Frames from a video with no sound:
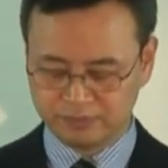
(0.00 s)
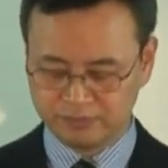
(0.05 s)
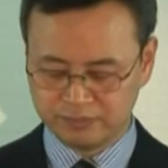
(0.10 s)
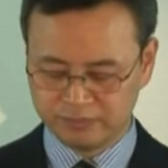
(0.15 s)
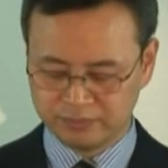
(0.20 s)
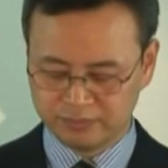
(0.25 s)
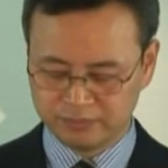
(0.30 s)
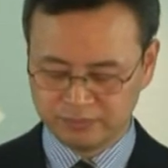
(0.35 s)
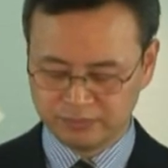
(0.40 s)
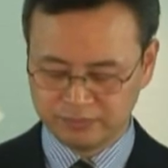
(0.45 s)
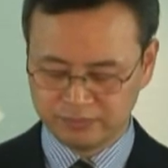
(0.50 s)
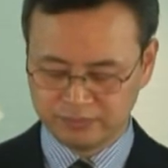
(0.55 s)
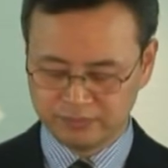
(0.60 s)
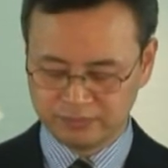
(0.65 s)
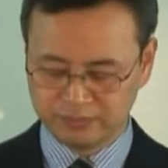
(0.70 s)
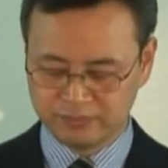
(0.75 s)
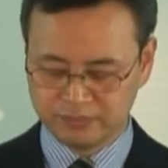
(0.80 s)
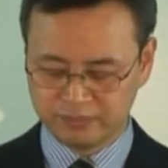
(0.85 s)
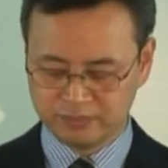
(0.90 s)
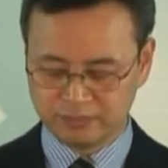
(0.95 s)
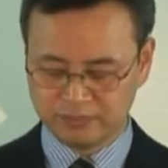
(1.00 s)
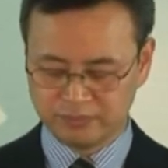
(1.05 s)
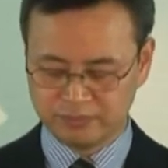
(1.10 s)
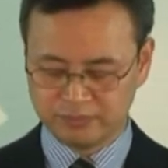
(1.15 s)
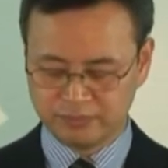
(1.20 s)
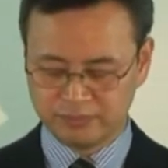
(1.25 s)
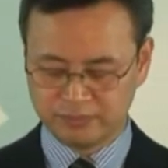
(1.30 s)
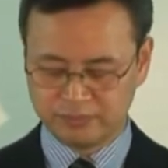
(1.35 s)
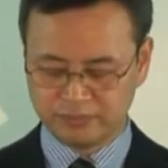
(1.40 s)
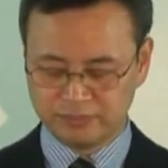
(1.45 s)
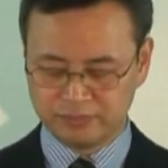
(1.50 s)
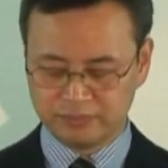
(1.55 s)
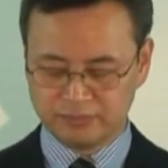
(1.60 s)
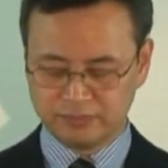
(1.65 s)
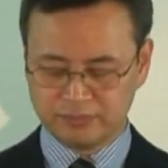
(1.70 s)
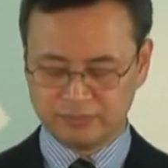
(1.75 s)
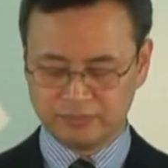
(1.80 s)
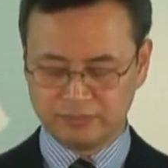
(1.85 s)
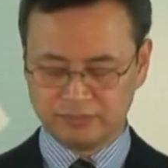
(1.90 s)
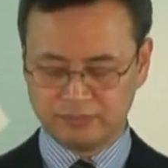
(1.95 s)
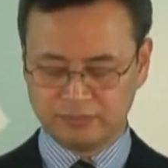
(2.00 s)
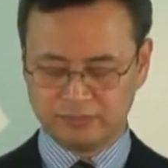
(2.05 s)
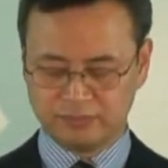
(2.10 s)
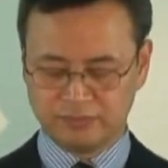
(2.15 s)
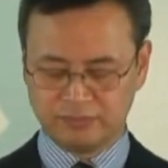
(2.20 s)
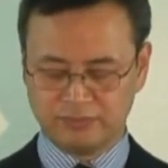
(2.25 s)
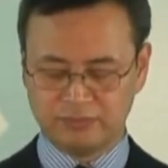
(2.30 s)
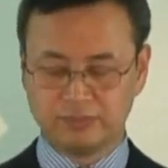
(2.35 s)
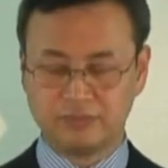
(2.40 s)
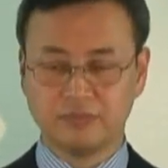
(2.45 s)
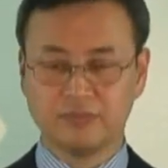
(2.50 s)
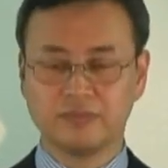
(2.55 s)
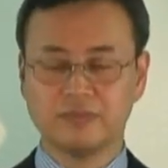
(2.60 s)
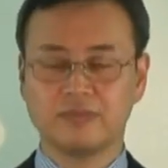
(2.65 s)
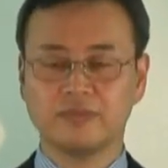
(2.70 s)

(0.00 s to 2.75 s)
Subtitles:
the church of Ephesus